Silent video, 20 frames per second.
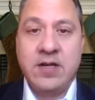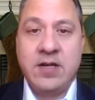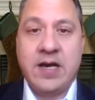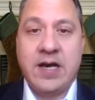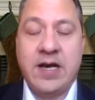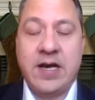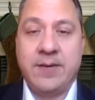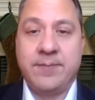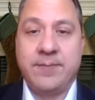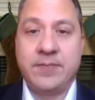
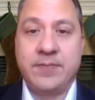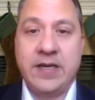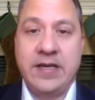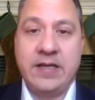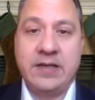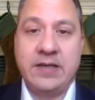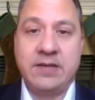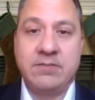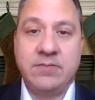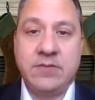
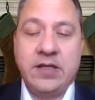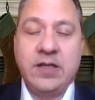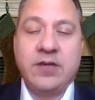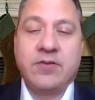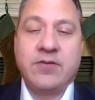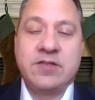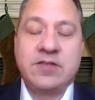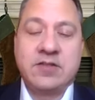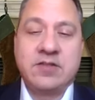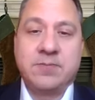And you know,
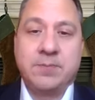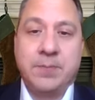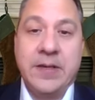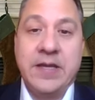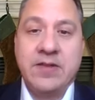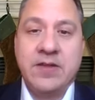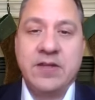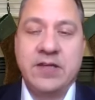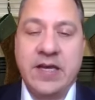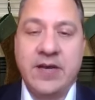this has
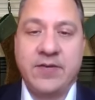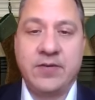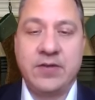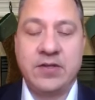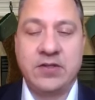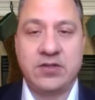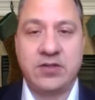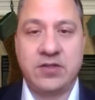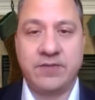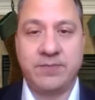been the
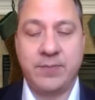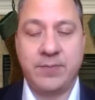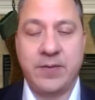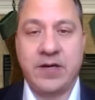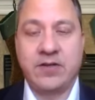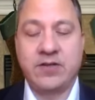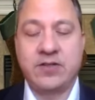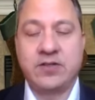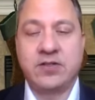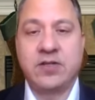definition of
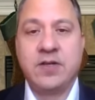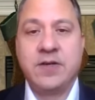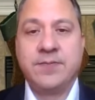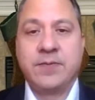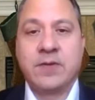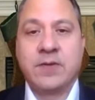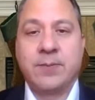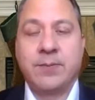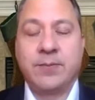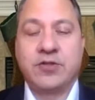marriage
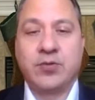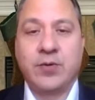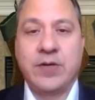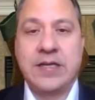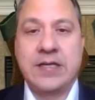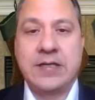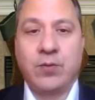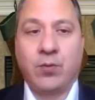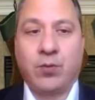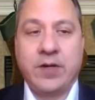
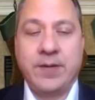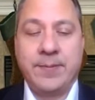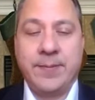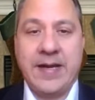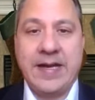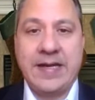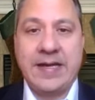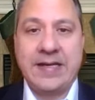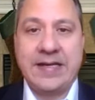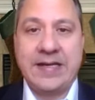between one
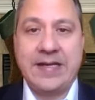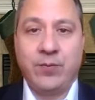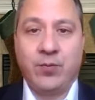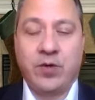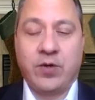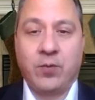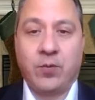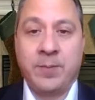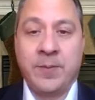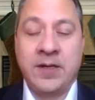man and
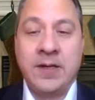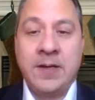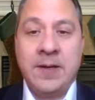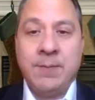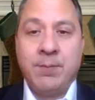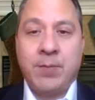one woman.